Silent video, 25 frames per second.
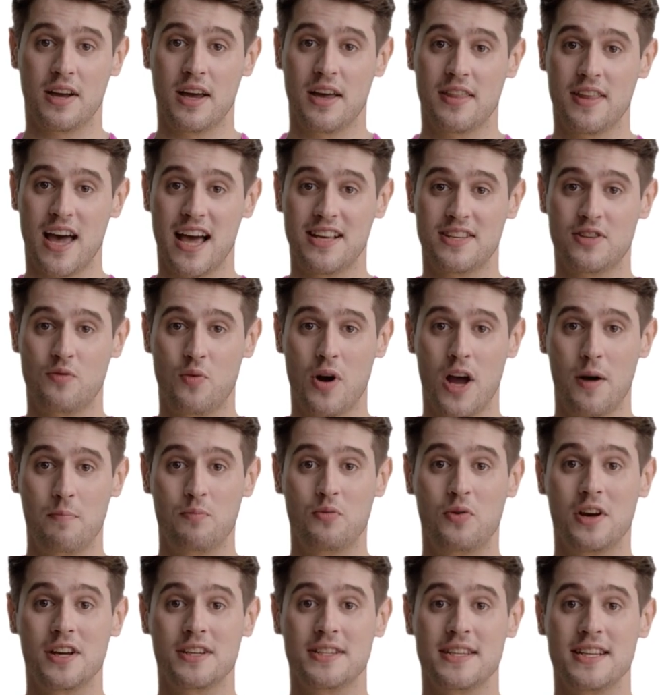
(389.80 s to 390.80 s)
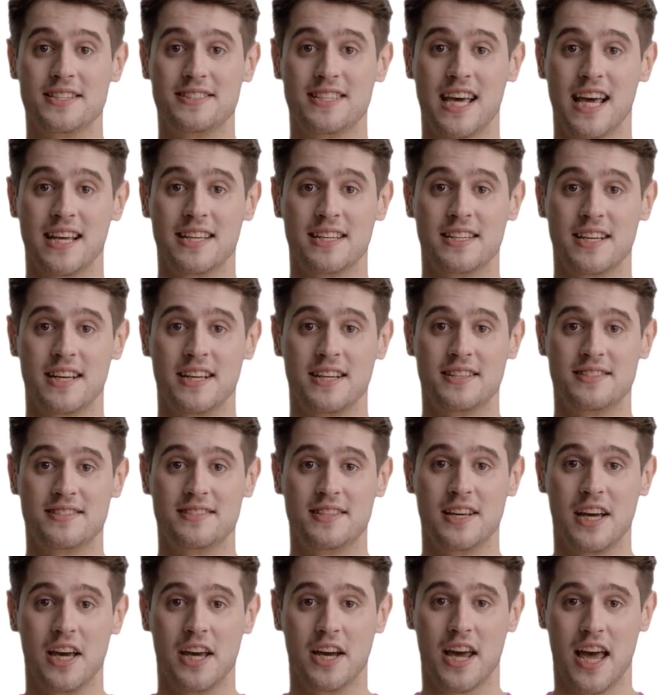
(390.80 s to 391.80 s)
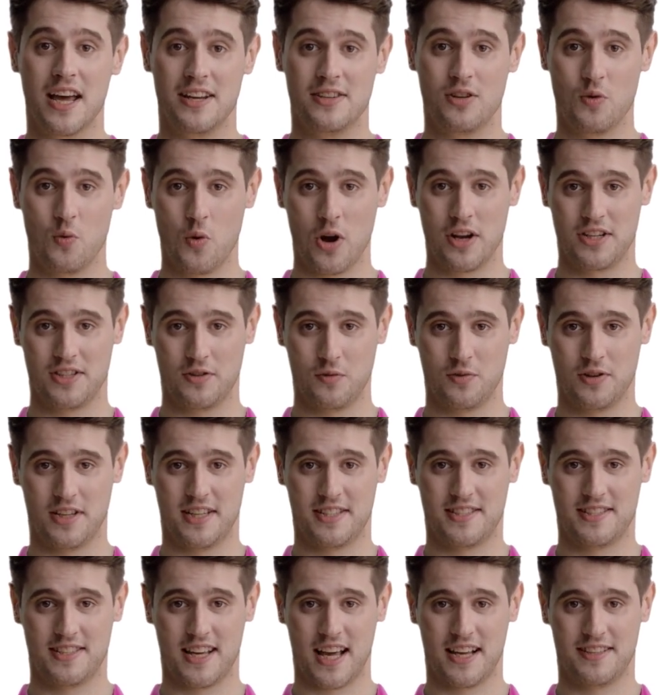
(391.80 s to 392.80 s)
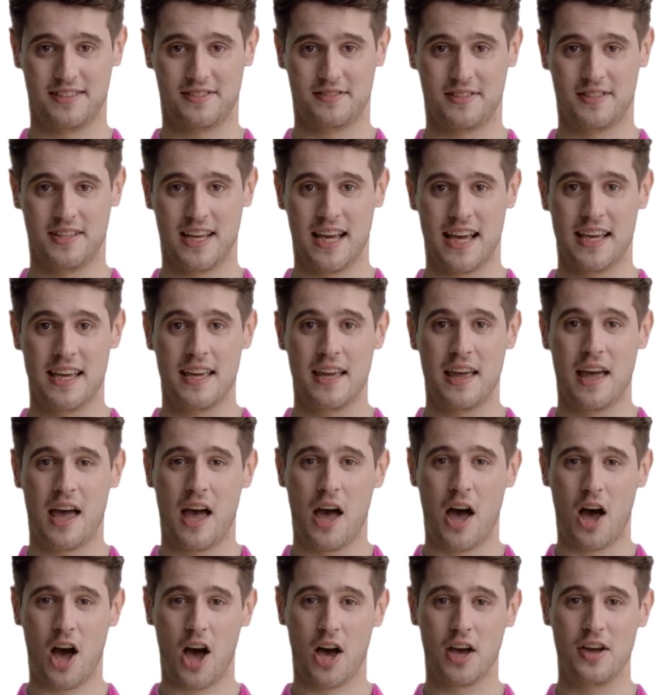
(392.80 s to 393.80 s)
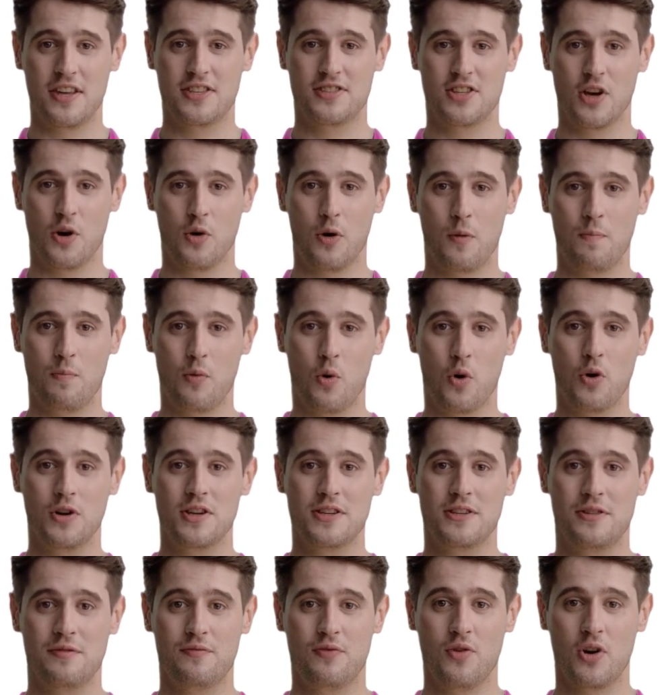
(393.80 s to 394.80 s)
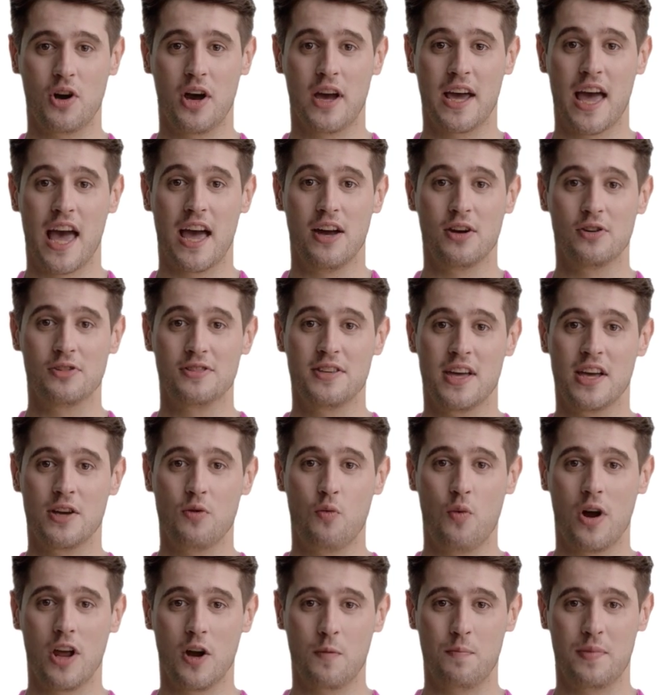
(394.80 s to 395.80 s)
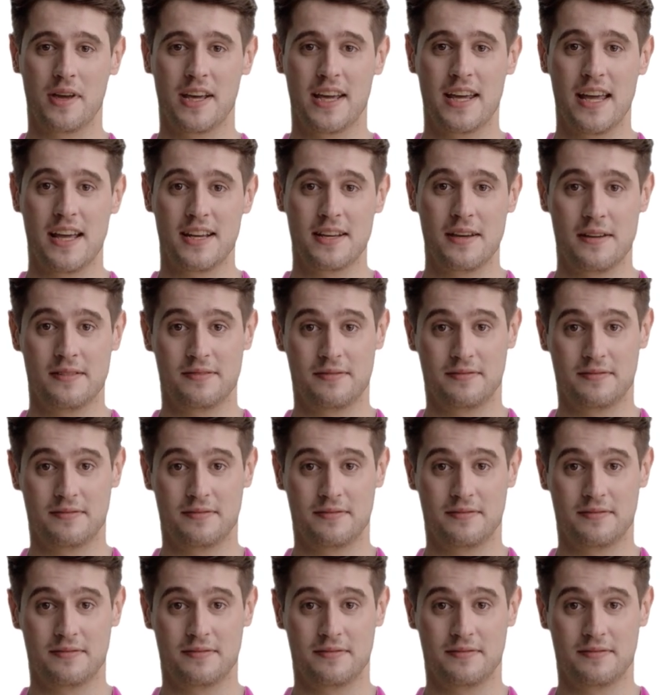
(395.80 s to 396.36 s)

That's why breathing techniques, like the ones we discussed today, are so important for our health and well being.